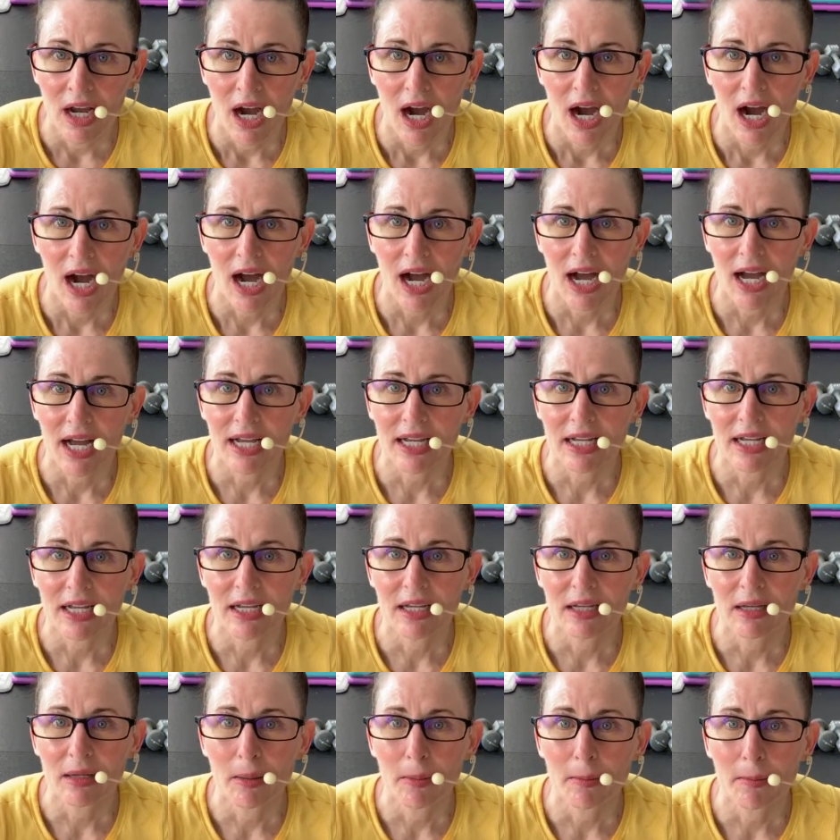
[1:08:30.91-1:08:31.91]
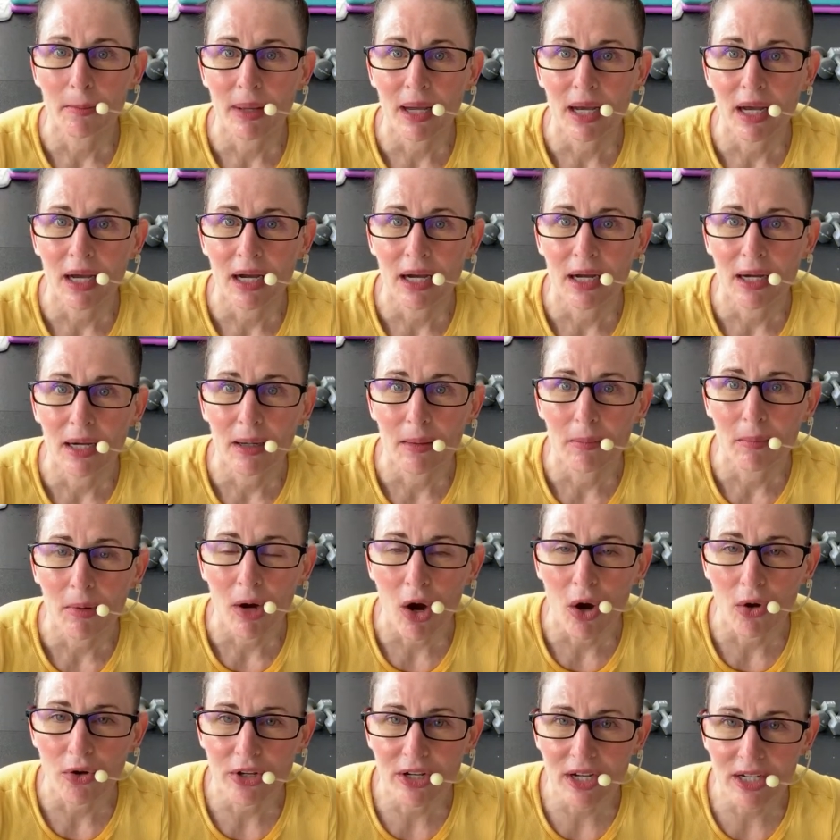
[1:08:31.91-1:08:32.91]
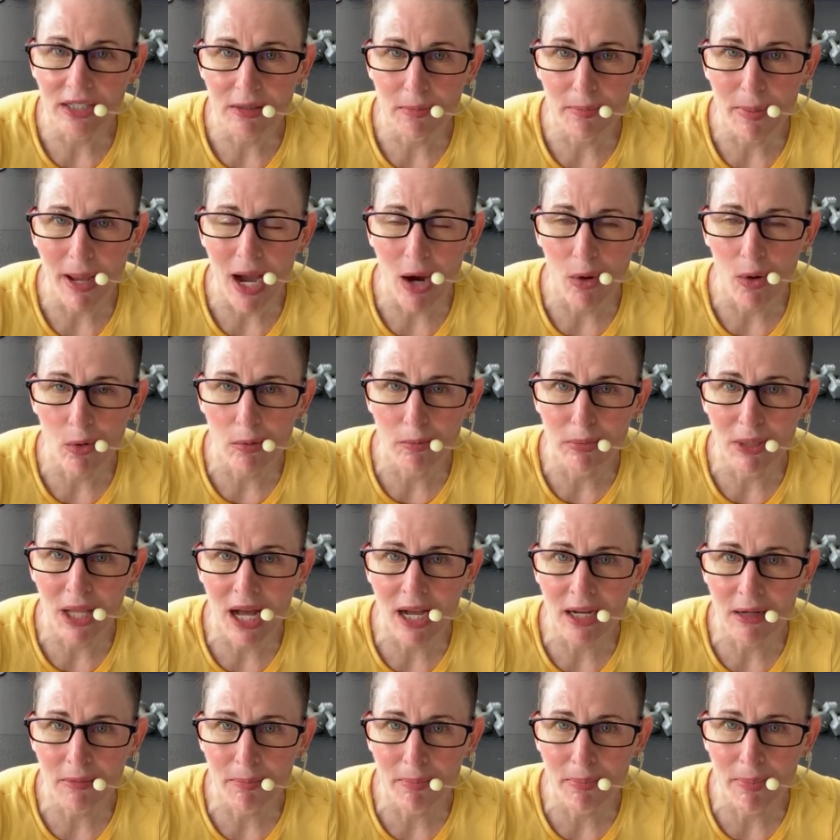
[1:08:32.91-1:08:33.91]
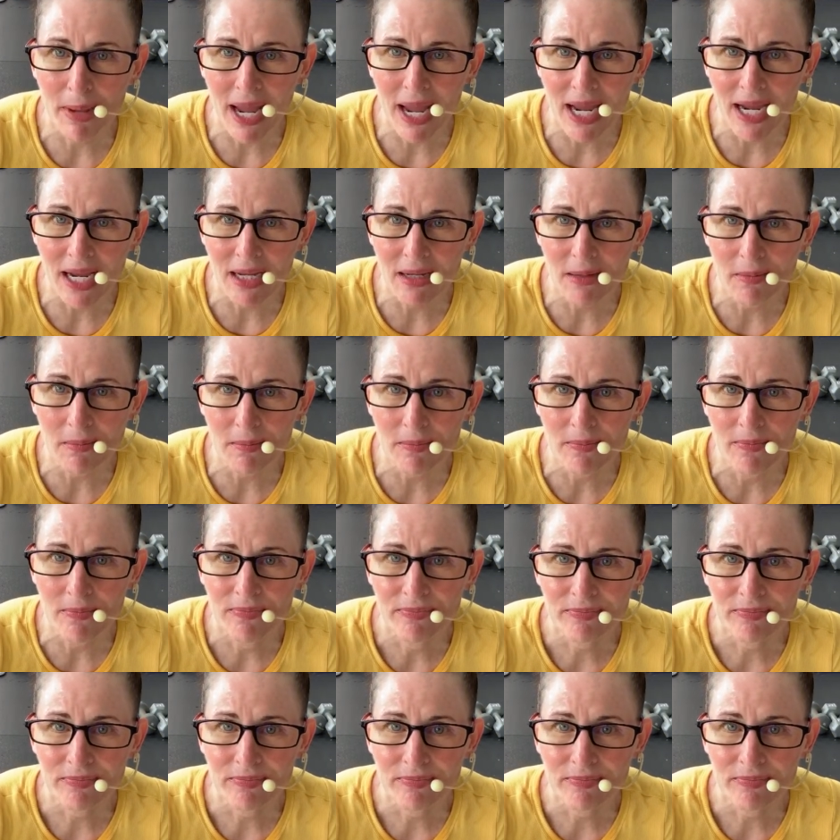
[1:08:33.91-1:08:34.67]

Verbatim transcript: I am, um, oh, you got the PowerBlock, Pam?